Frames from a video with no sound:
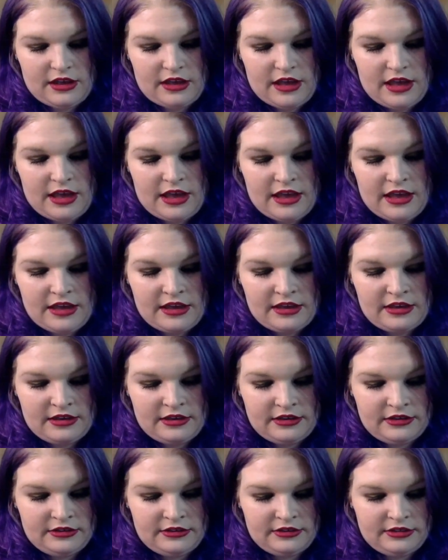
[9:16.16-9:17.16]

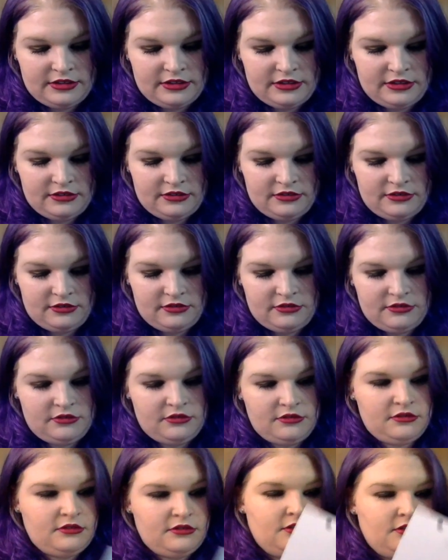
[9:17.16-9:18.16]
And
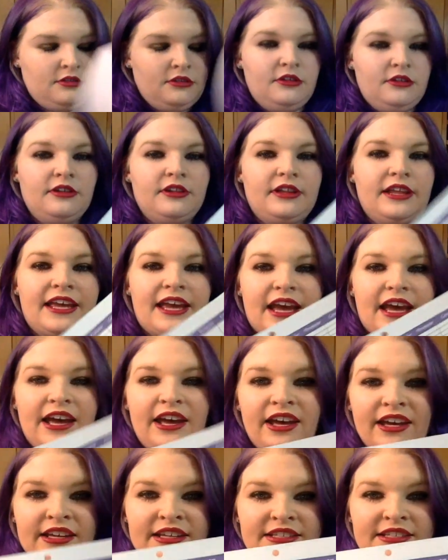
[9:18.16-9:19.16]
like
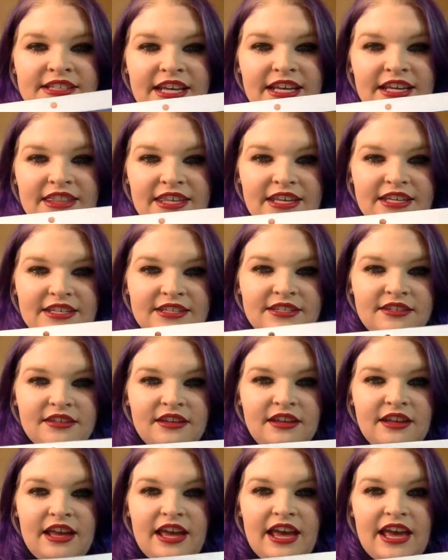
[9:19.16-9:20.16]
I take this,
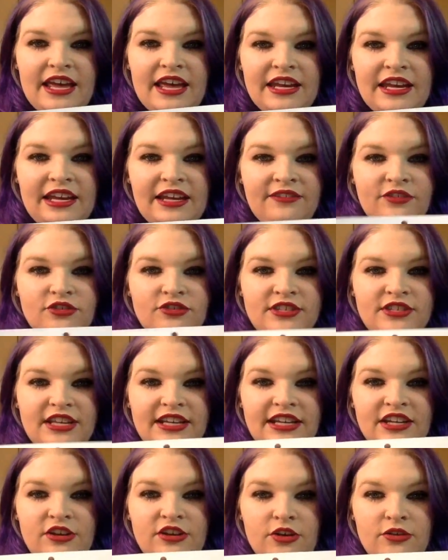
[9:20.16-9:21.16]
and if there's
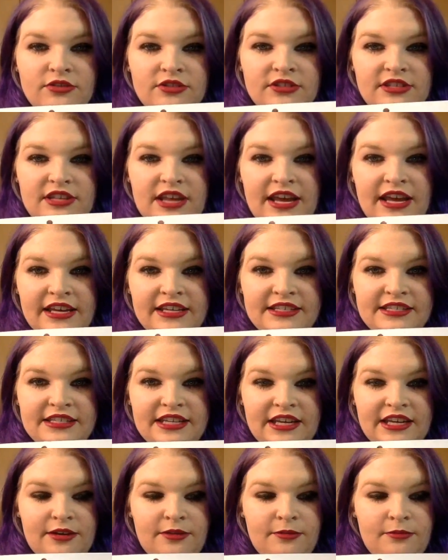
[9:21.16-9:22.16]
any notes, I
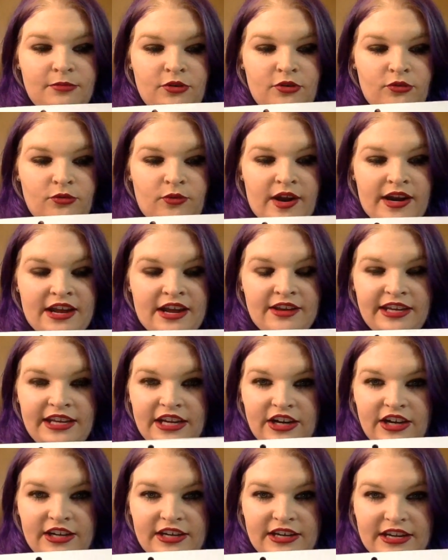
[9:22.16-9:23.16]
stick them right out
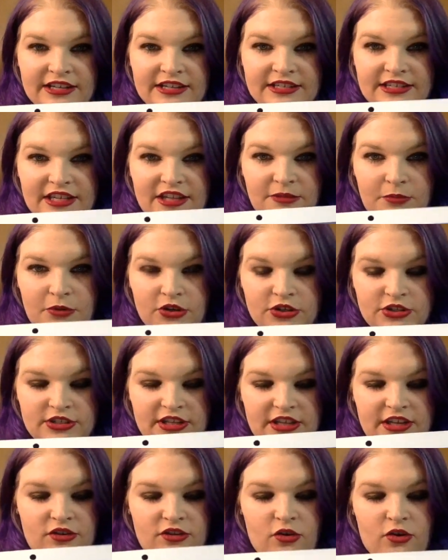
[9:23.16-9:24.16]
here next to the
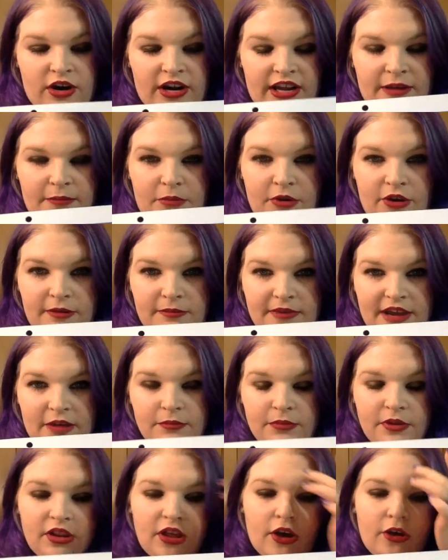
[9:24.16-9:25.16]
person, or I can put them down
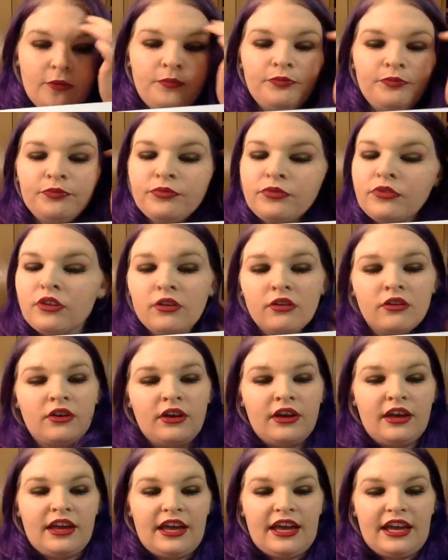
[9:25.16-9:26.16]
below.
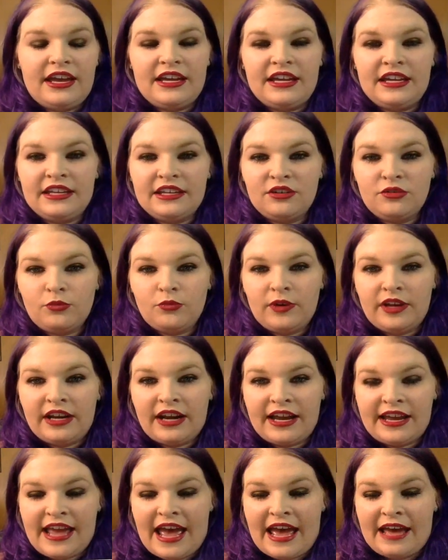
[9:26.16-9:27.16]
And when
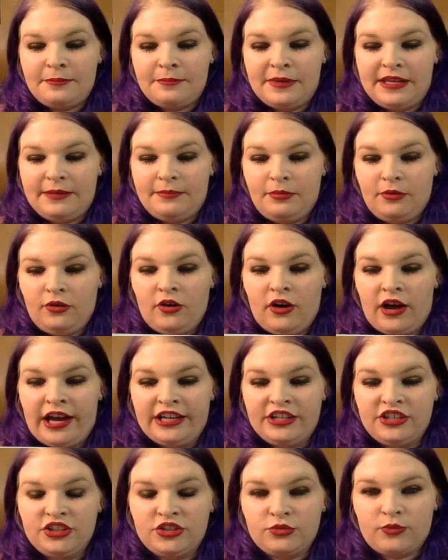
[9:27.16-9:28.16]
I add people, I
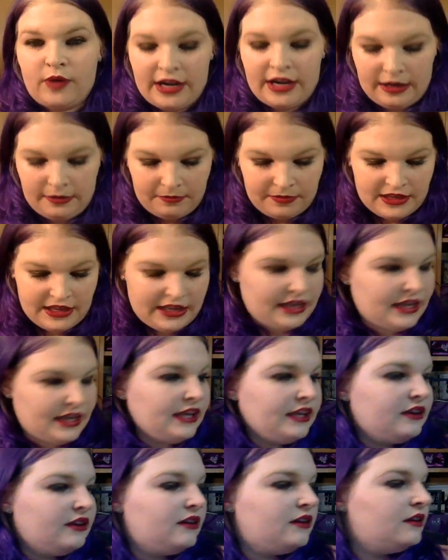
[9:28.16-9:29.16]
just write them
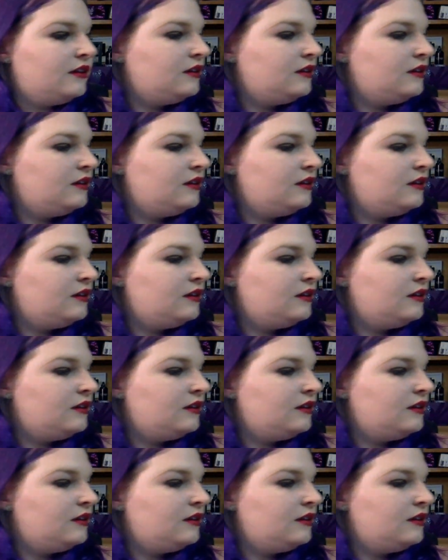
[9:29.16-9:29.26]
in.